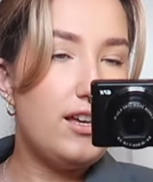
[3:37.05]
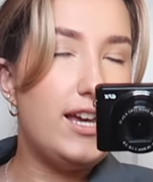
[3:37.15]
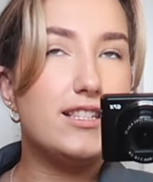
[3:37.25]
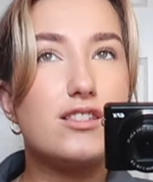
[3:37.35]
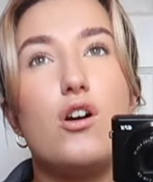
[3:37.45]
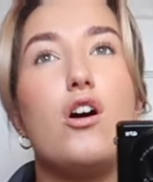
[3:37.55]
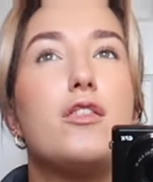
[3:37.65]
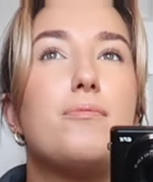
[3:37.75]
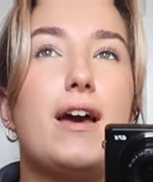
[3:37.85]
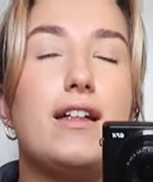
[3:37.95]
it's got
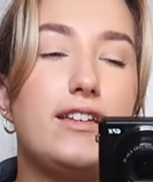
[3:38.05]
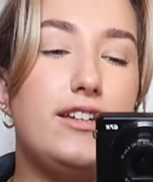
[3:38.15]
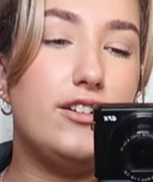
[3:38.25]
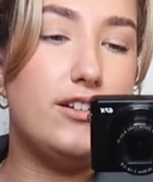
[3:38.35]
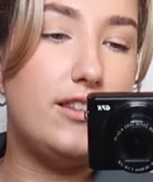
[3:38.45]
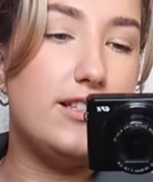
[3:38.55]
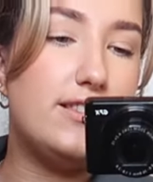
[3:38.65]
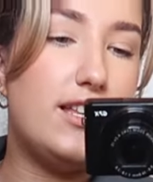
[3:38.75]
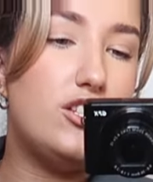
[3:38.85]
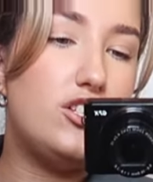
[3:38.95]
the belt here that
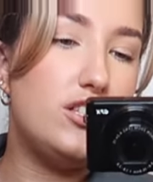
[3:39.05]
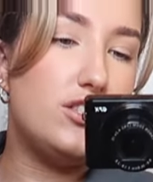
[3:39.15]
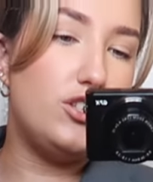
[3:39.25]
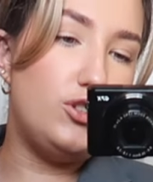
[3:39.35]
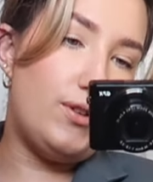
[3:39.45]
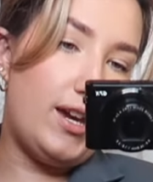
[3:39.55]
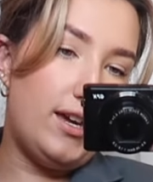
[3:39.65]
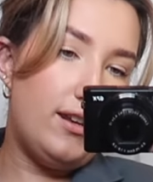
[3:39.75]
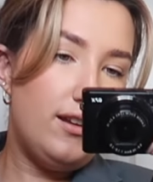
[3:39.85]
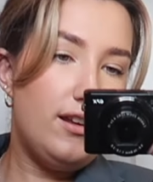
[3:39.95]
cinches you
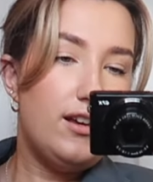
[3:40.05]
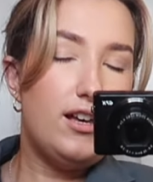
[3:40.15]
in